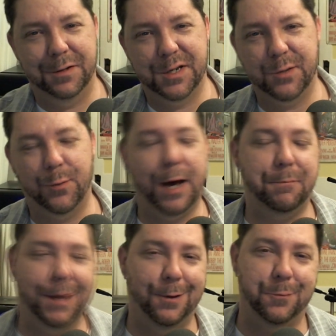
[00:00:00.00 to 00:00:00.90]

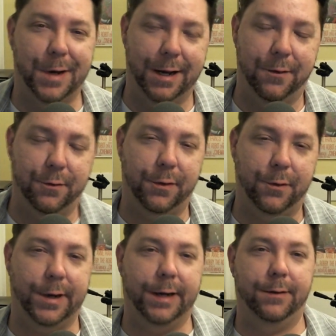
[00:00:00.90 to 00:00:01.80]
swap out my other
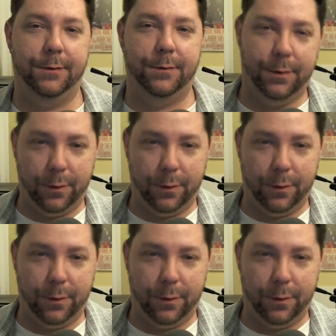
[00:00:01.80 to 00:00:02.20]
3